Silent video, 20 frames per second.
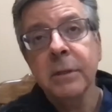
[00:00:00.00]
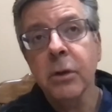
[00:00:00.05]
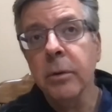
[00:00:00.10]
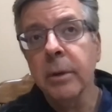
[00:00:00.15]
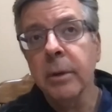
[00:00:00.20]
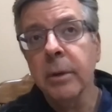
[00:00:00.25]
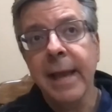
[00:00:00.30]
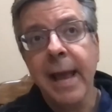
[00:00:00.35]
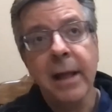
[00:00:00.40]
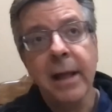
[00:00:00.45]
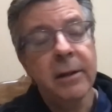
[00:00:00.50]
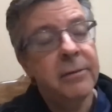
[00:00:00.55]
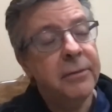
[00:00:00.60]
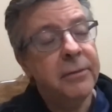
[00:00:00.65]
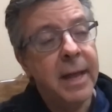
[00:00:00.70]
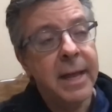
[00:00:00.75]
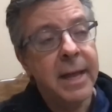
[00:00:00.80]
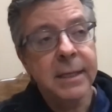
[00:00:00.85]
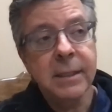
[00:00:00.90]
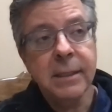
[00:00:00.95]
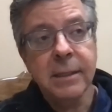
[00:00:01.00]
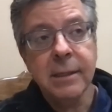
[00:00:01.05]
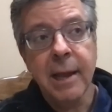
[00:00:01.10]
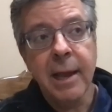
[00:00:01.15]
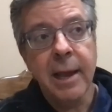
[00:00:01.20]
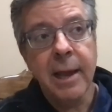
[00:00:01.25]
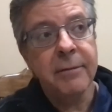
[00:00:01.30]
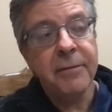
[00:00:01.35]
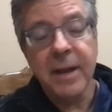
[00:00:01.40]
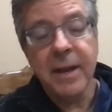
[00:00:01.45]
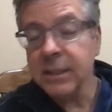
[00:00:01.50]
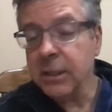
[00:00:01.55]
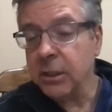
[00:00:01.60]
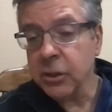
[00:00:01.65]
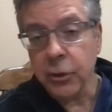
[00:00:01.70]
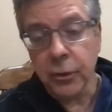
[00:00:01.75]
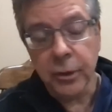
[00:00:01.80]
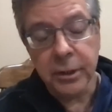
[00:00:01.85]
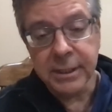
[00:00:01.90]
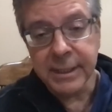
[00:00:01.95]
so Galaflex and
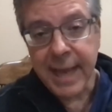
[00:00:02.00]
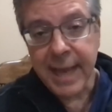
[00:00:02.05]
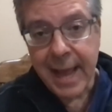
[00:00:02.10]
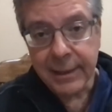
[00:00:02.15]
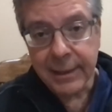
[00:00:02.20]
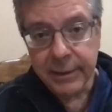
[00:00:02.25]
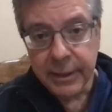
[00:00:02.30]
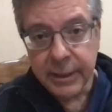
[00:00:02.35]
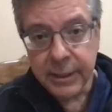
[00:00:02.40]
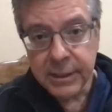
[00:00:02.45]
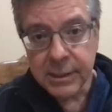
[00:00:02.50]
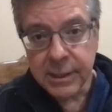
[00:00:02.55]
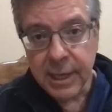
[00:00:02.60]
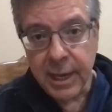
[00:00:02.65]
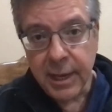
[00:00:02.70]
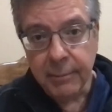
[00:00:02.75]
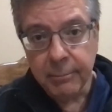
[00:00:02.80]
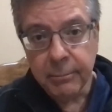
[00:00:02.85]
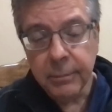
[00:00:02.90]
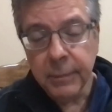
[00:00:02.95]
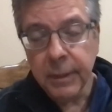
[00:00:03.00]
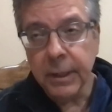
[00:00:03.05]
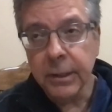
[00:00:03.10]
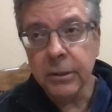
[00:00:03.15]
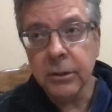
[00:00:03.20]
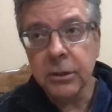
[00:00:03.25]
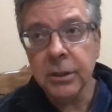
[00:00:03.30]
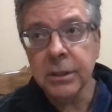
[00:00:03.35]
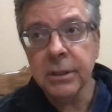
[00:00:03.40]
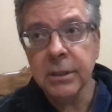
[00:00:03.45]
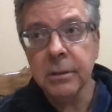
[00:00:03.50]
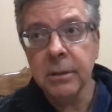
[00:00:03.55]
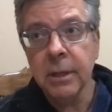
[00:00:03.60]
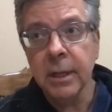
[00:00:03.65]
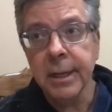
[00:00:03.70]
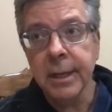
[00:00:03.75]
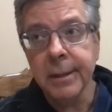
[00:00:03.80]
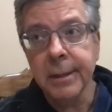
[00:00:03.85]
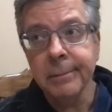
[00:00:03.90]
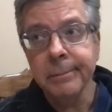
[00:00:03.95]
Phasix are exactly the same. They're just
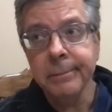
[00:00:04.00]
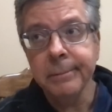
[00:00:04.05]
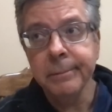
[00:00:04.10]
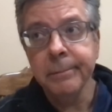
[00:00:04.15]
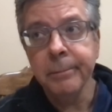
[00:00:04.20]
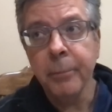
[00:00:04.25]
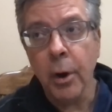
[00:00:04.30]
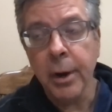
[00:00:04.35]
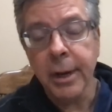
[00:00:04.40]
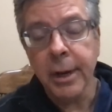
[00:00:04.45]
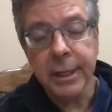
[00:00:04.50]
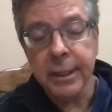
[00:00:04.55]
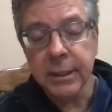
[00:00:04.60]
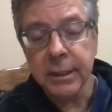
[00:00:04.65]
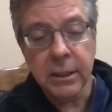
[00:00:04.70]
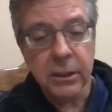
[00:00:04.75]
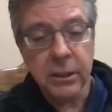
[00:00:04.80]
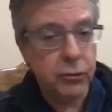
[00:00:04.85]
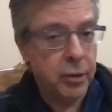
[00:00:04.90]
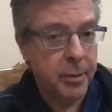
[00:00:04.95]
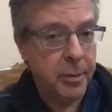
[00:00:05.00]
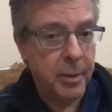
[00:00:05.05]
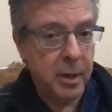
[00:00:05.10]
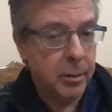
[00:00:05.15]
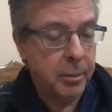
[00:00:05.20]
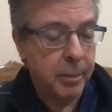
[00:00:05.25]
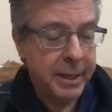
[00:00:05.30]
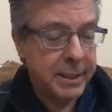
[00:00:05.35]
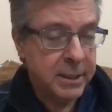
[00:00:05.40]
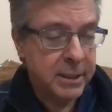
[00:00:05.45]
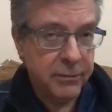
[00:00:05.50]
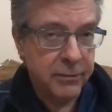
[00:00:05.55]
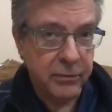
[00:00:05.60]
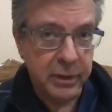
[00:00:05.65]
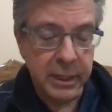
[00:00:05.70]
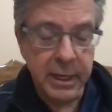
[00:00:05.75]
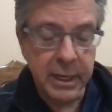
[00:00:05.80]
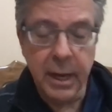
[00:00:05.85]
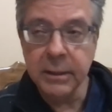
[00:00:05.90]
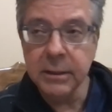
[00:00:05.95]
uh, marketed and distributed by
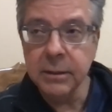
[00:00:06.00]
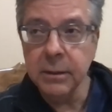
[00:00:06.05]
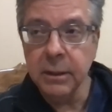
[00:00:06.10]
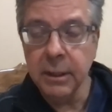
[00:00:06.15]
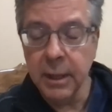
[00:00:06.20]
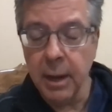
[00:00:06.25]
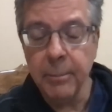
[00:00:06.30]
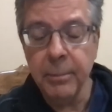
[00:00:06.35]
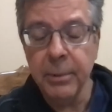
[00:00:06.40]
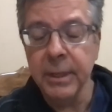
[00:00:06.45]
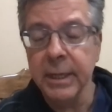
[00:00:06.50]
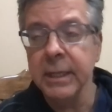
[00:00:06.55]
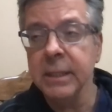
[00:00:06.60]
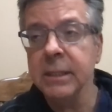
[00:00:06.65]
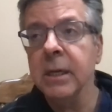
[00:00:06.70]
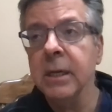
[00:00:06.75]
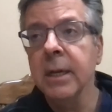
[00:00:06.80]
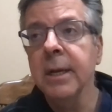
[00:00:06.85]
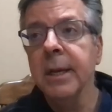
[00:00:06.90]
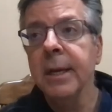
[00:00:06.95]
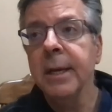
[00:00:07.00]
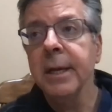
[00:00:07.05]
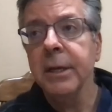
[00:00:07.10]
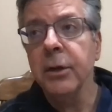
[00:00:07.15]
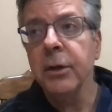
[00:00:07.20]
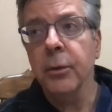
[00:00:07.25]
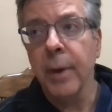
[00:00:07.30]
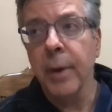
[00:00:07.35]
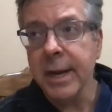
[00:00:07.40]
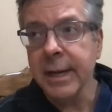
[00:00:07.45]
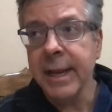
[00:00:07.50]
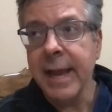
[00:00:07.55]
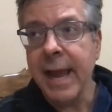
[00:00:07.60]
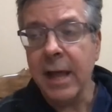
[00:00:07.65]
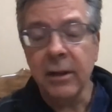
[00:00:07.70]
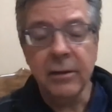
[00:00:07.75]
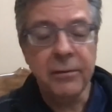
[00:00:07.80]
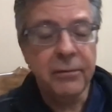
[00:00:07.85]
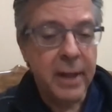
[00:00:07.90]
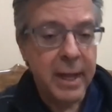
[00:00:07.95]
different com- companies. You're right,
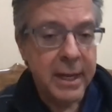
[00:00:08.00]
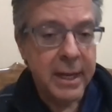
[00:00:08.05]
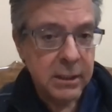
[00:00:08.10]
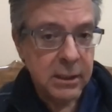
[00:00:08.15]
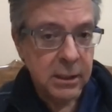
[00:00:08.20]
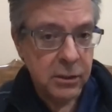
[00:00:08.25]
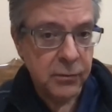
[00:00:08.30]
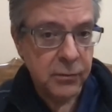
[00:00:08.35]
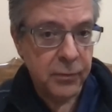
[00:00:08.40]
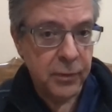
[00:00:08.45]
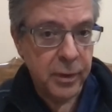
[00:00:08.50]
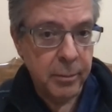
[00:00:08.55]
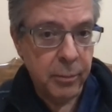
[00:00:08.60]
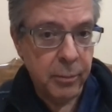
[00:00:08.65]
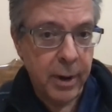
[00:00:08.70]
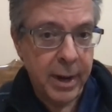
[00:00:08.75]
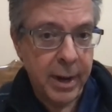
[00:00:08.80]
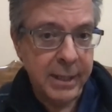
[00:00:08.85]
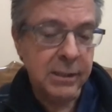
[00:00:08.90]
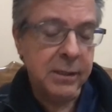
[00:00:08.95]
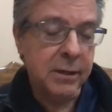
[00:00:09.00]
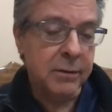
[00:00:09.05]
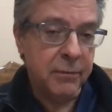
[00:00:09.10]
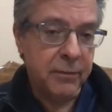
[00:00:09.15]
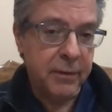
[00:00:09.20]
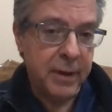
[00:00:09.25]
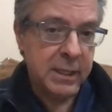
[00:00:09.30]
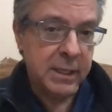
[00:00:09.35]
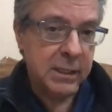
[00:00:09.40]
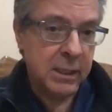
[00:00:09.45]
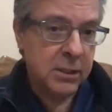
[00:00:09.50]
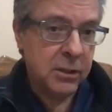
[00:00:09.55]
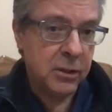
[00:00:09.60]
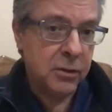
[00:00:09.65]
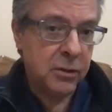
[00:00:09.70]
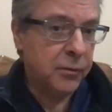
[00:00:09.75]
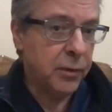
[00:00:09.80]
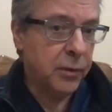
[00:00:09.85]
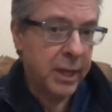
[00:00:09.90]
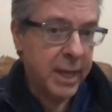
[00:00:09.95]
Galaflex is for the breast and Phasix
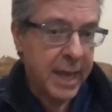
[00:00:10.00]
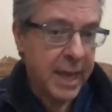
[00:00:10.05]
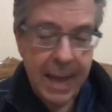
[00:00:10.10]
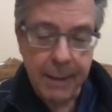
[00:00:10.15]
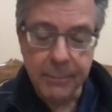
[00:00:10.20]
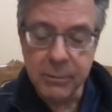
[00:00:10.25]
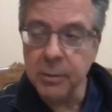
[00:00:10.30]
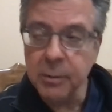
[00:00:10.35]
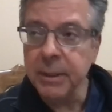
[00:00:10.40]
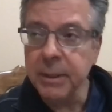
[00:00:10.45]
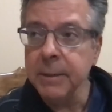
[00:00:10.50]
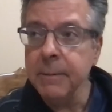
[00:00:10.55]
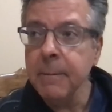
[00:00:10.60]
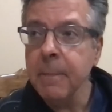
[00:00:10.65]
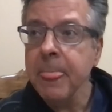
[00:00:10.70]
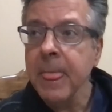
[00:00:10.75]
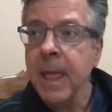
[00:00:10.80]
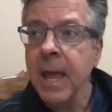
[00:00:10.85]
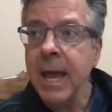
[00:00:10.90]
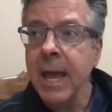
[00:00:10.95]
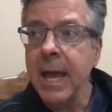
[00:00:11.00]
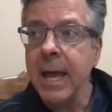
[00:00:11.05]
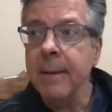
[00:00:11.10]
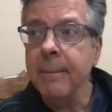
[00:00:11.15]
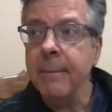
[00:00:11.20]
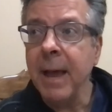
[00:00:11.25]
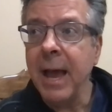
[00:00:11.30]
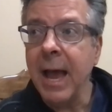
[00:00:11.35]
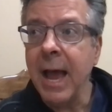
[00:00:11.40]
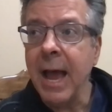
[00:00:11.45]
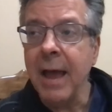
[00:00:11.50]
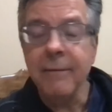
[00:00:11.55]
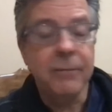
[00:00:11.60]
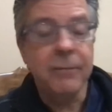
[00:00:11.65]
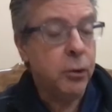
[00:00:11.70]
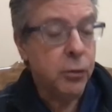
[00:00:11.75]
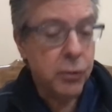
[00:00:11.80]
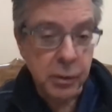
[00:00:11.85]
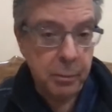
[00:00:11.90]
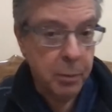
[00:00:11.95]
is for the abdomen. Um, I've
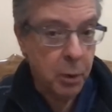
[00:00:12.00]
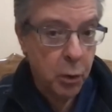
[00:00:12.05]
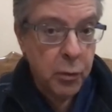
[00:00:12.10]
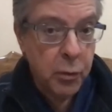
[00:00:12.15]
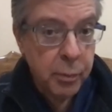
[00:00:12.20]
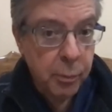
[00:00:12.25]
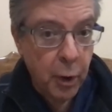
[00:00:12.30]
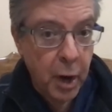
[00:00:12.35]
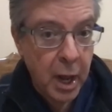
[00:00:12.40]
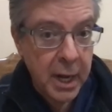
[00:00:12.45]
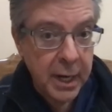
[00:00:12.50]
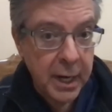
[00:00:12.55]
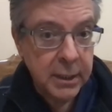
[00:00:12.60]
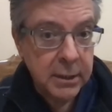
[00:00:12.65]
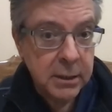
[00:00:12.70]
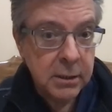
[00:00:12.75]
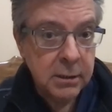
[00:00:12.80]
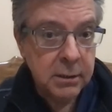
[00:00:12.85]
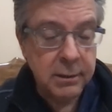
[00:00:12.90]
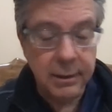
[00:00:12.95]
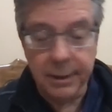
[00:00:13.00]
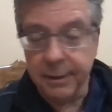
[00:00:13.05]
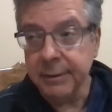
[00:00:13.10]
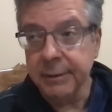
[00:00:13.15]
used both products,